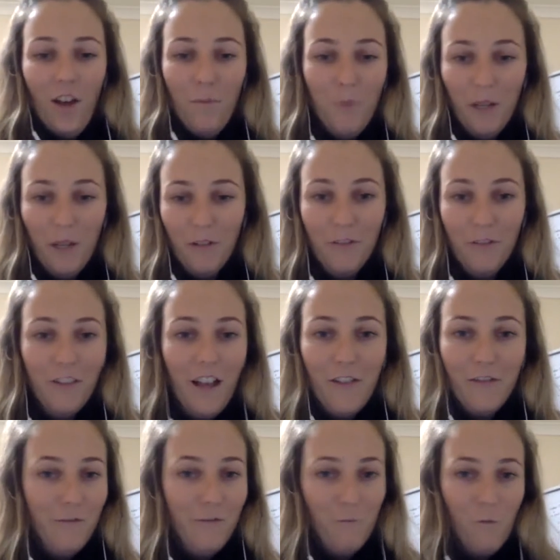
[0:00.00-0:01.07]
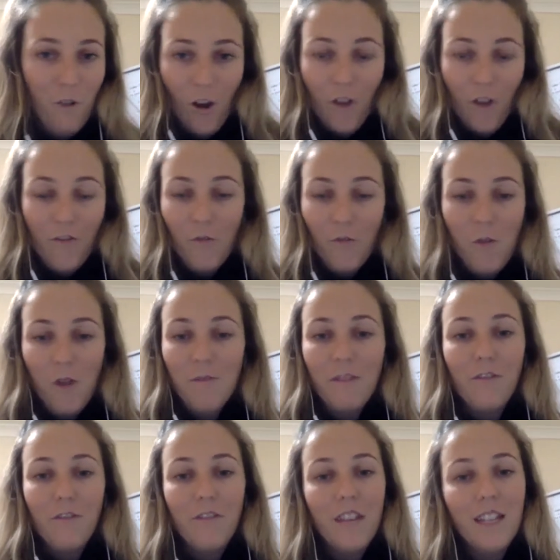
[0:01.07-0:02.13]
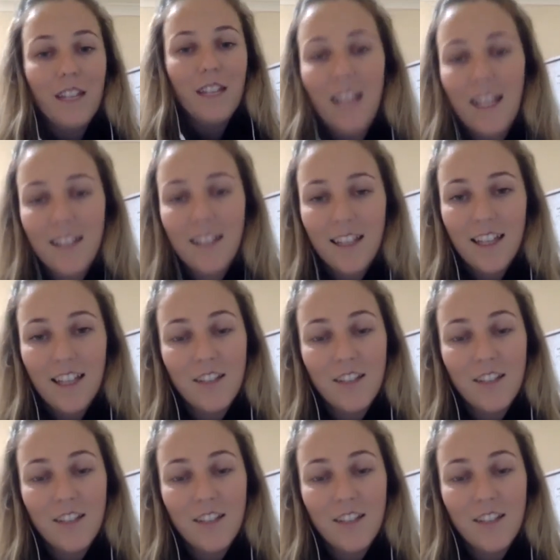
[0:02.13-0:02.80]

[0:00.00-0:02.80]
butterfly overwhelming feeling, and it,